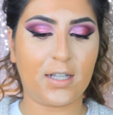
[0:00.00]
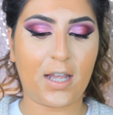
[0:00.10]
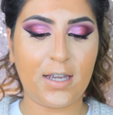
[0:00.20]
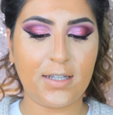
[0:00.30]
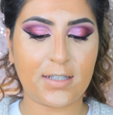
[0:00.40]

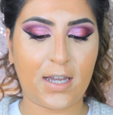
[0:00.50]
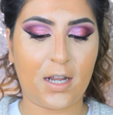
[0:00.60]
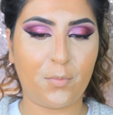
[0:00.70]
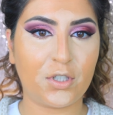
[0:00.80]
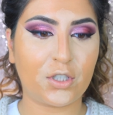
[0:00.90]
Light, and
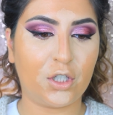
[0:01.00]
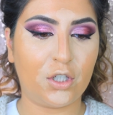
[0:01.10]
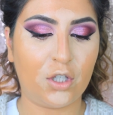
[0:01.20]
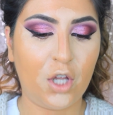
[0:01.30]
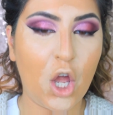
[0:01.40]
I'm just going
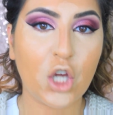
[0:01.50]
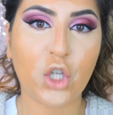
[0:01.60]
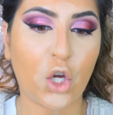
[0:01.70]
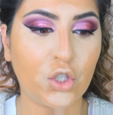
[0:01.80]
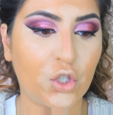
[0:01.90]
to
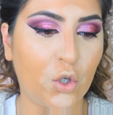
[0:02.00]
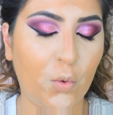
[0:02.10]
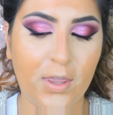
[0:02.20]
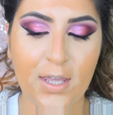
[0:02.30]
contour with